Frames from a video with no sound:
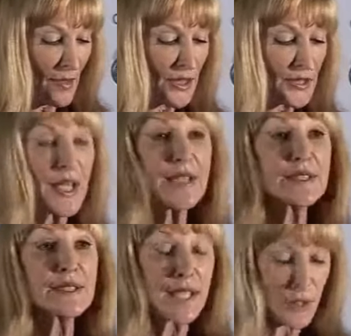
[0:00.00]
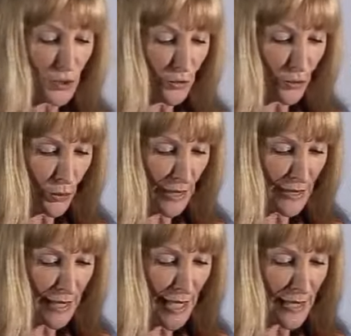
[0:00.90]
the dead centre of
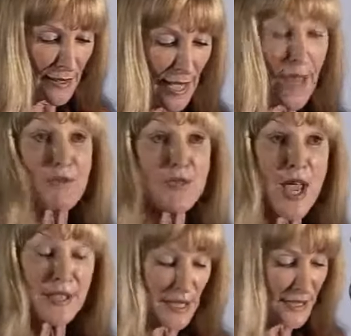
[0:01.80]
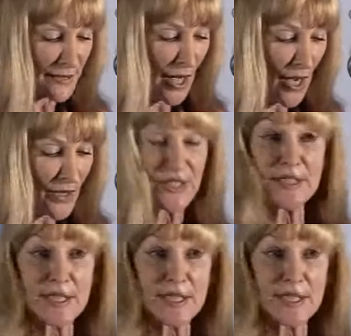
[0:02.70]
Queensland, and that is neither